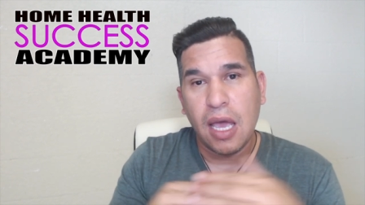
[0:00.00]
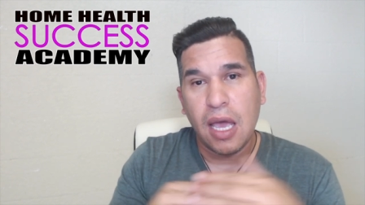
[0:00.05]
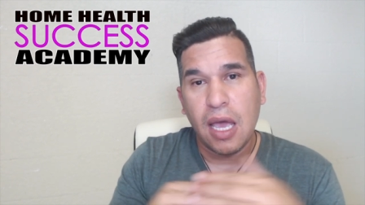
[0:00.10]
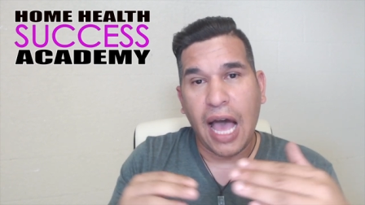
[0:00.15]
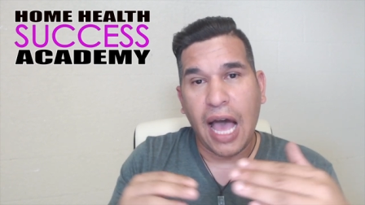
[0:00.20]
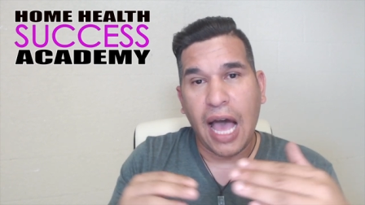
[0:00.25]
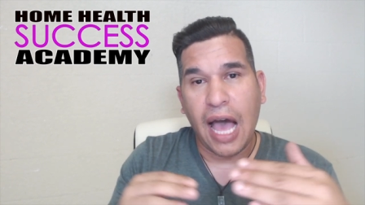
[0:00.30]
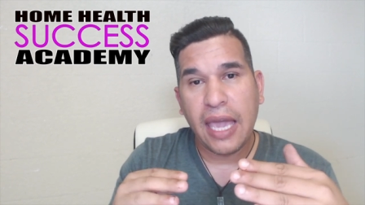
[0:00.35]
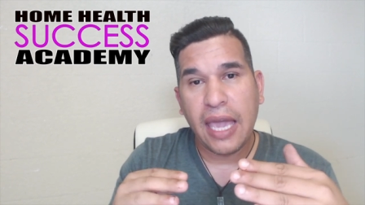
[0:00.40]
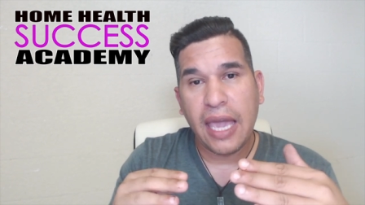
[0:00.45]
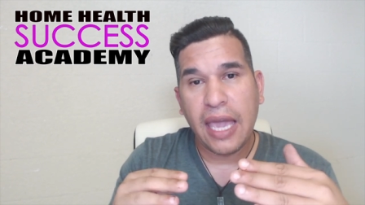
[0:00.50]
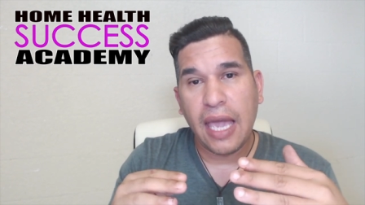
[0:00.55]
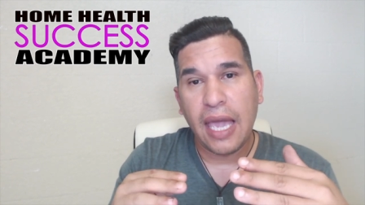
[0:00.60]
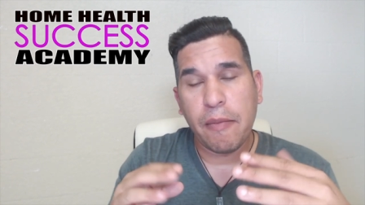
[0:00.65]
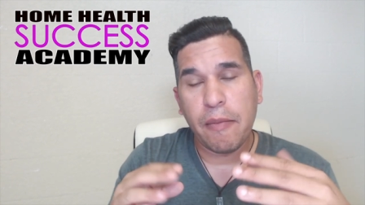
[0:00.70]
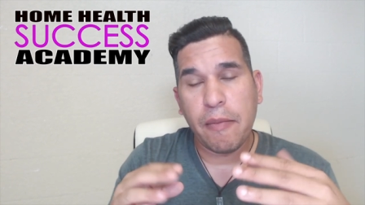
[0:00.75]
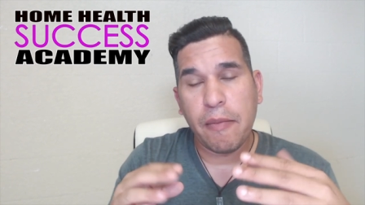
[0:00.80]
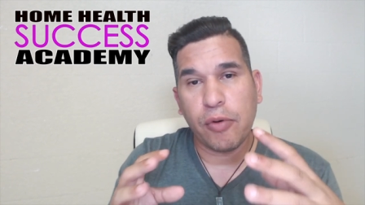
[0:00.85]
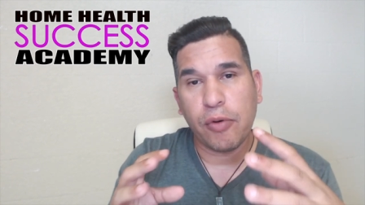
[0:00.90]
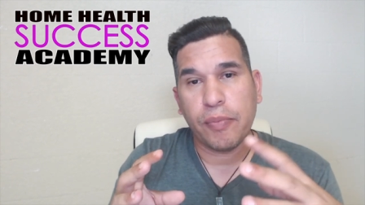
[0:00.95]
I
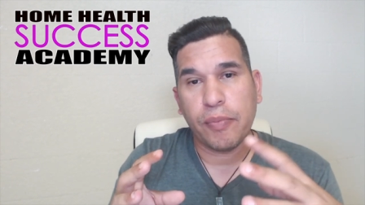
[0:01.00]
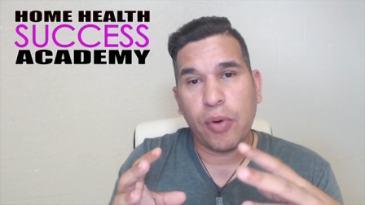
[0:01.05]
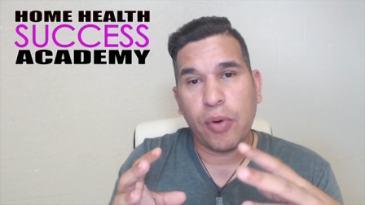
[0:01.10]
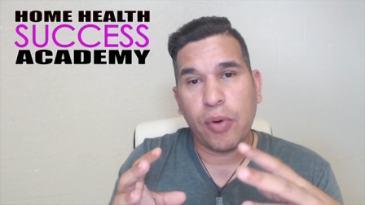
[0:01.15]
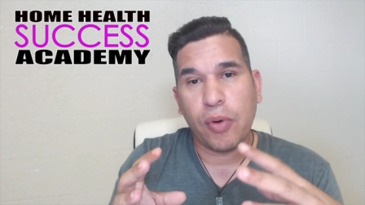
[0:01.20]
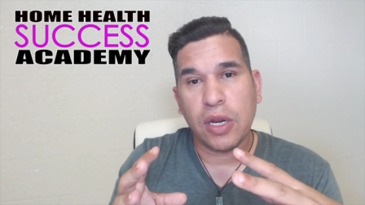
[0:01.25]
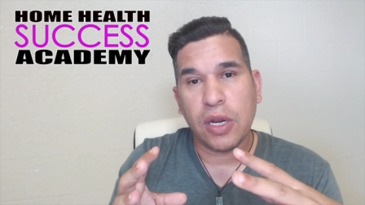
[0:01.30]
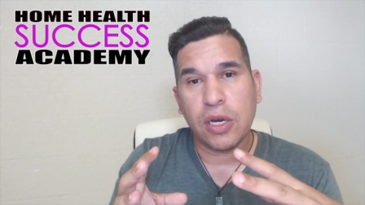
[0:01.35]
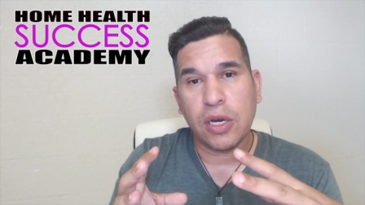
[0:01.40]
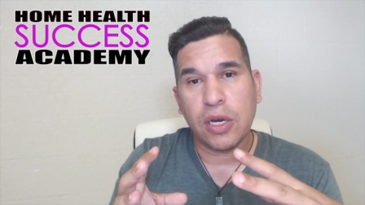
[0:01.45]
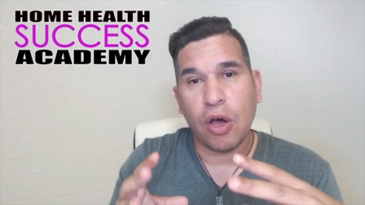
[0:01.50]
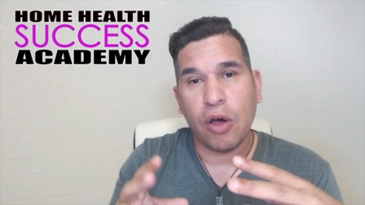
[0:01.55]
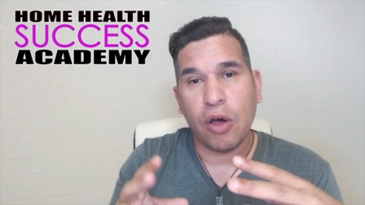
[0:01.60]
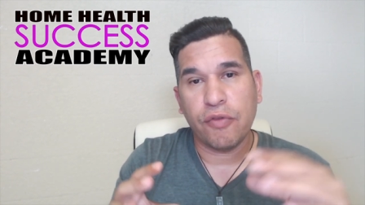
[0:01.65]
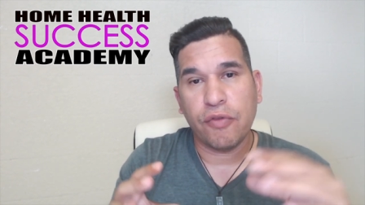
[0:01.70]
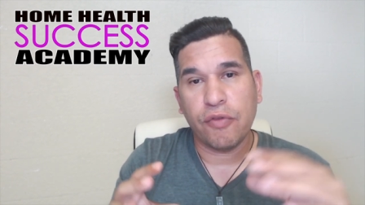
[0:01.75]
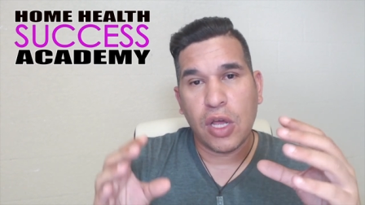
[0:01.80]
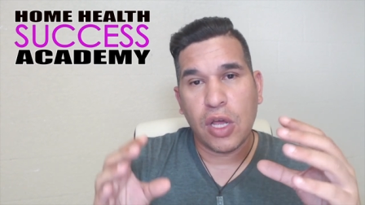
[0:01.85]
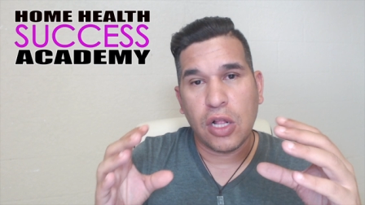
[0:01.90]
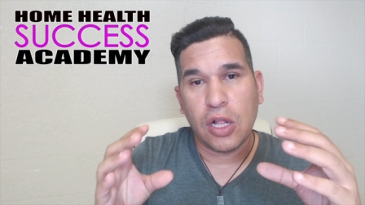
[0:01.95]
am a proponent of